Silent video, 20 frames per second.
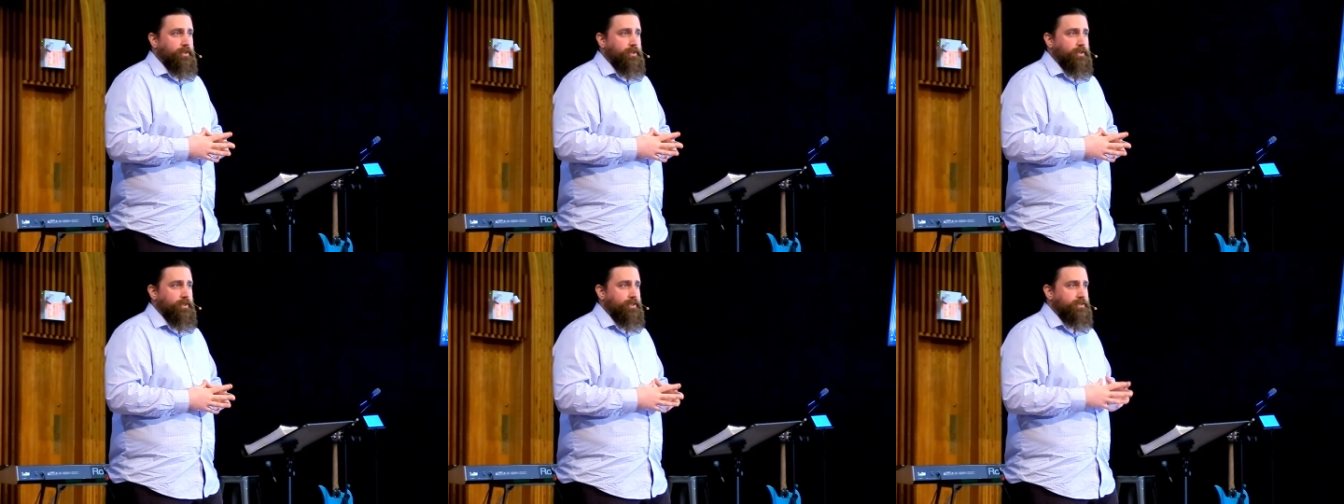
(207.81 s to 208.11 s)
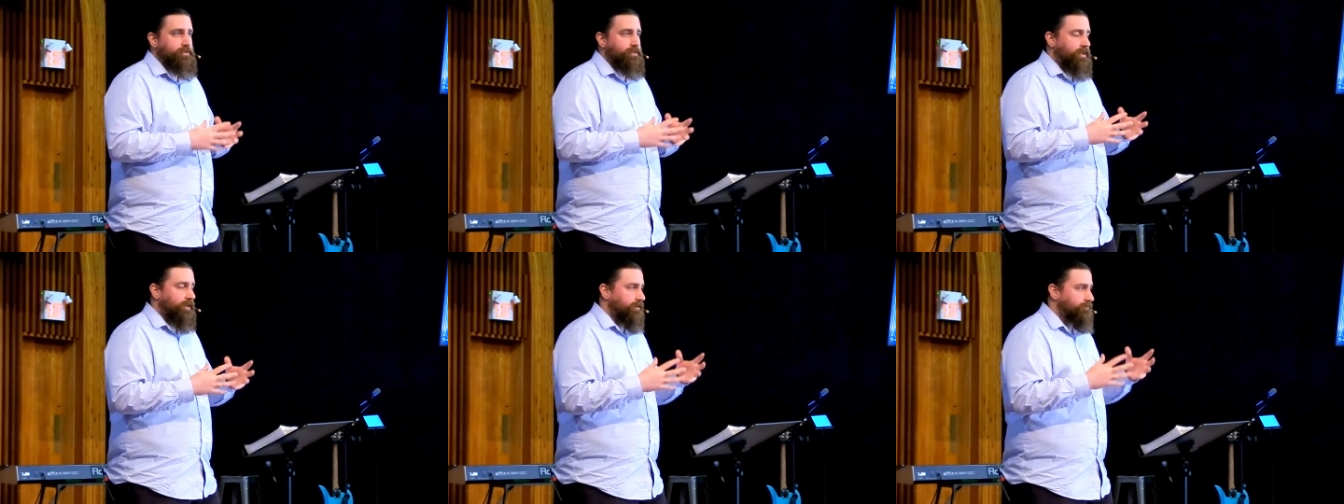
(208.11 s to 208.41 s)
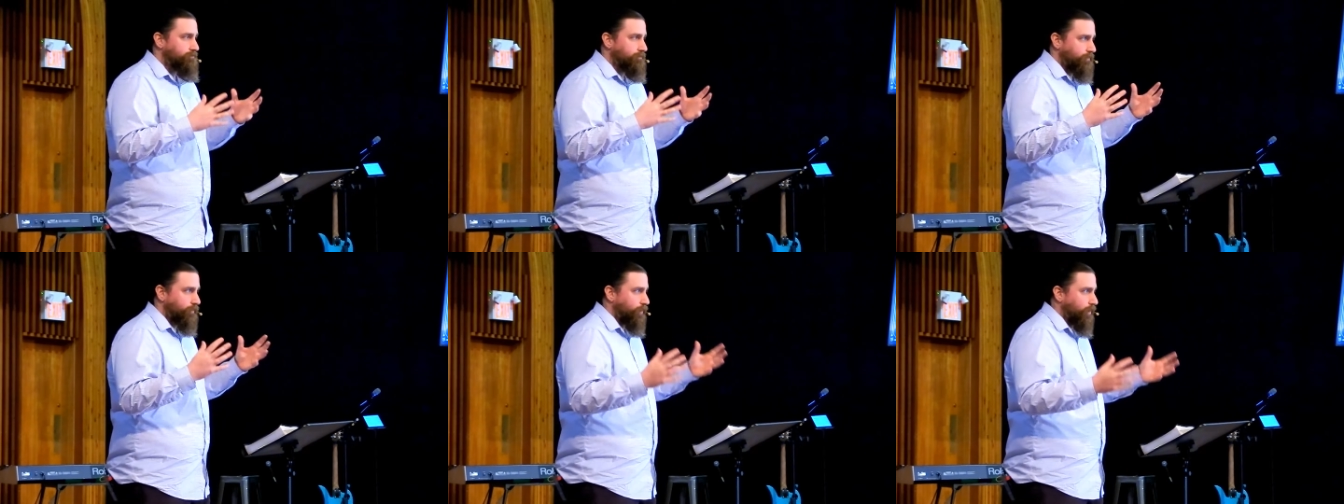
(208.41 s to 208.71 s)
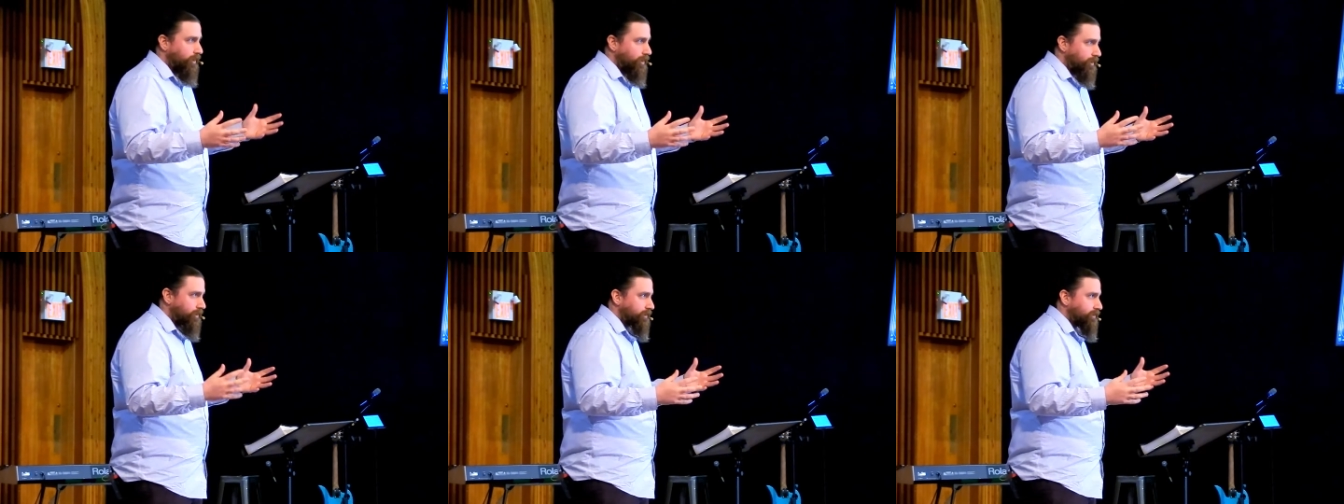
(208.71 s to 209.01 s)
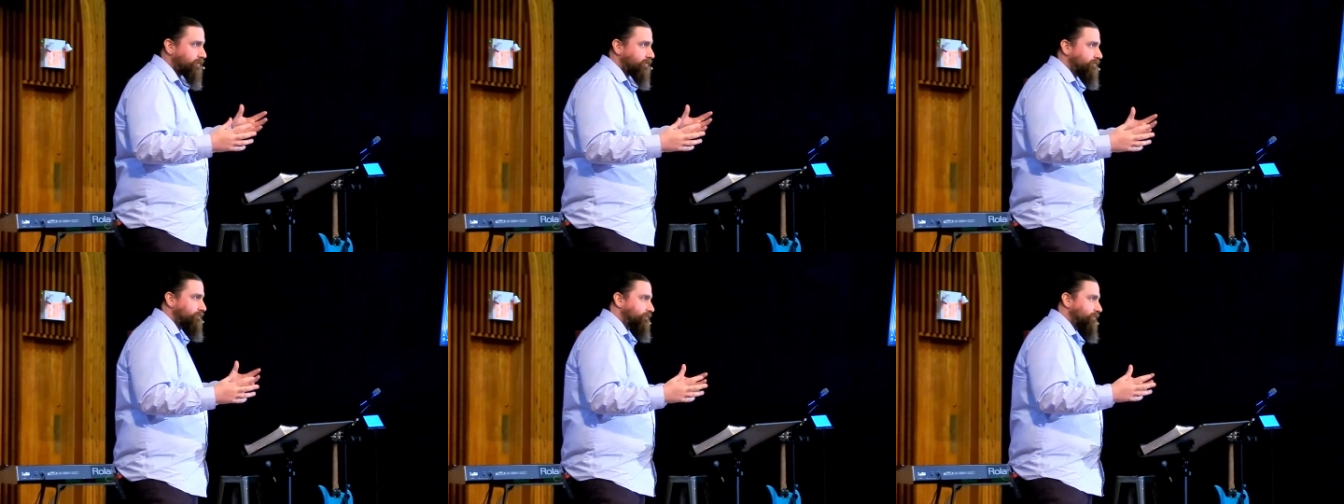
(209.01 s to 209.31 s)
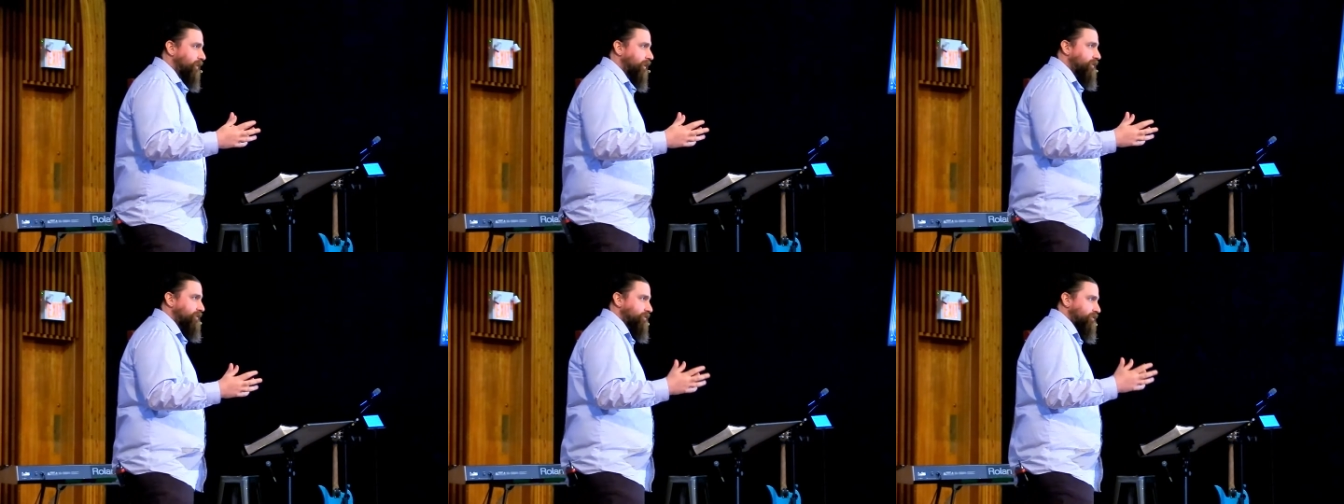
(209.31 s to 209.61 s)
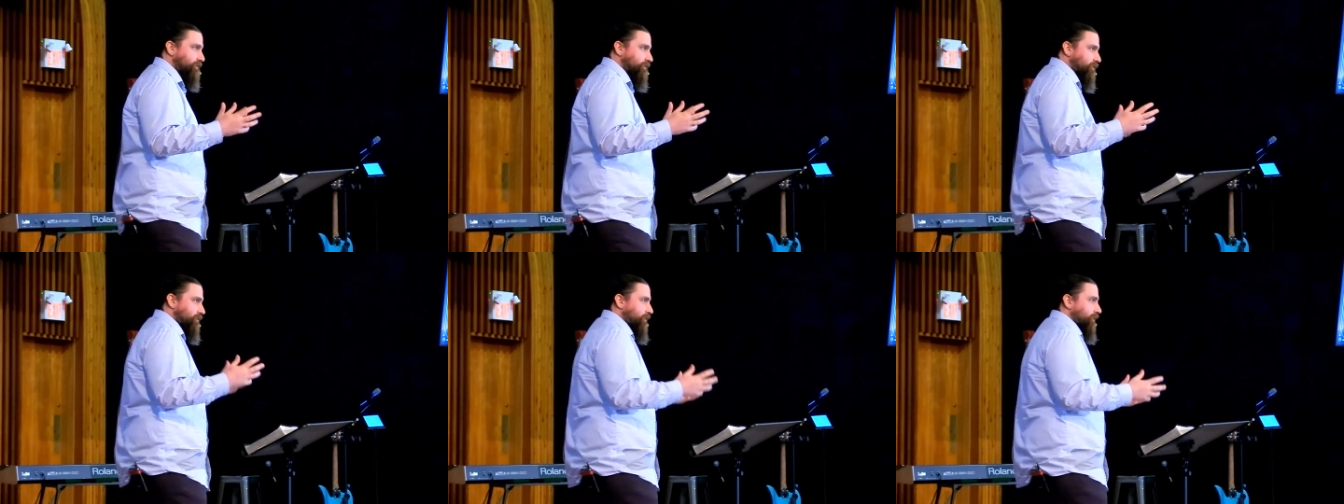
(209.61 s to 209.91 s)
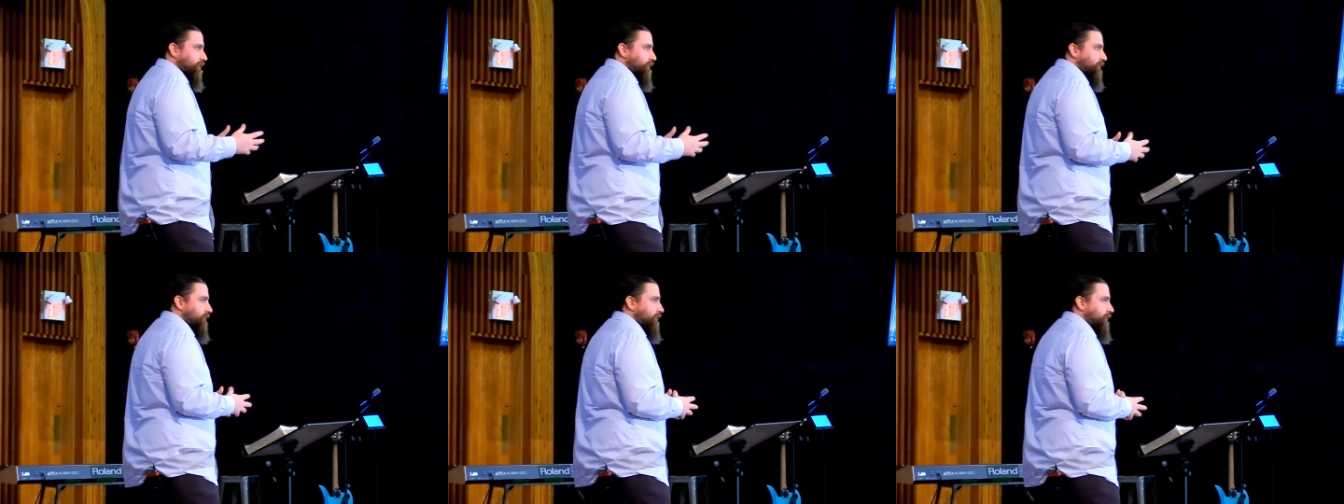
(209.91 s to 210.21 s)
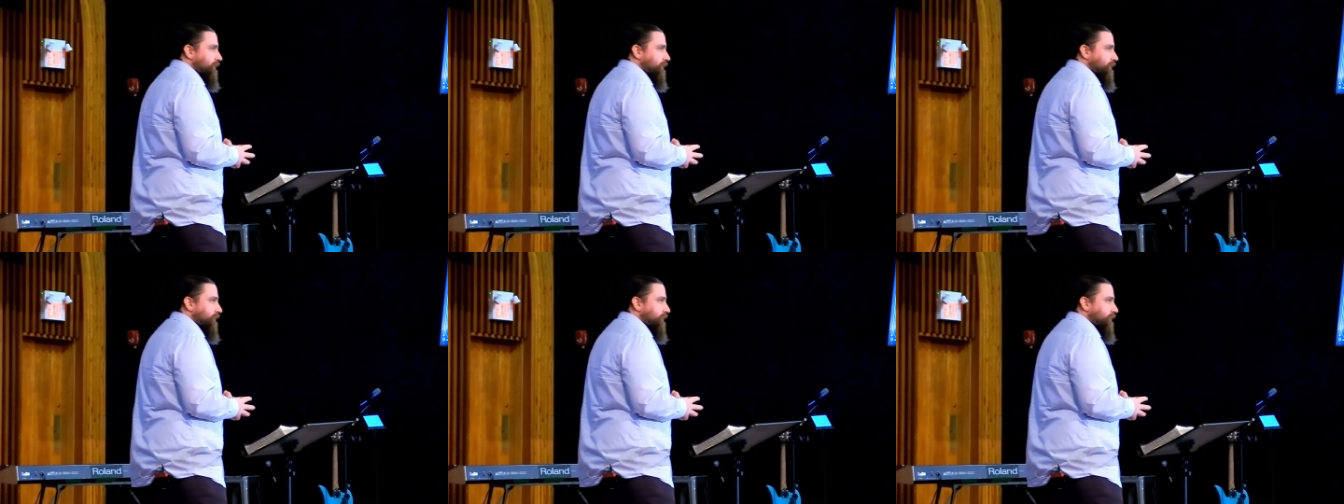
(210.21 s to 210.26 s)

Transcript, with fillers: It's not wrong. It's good.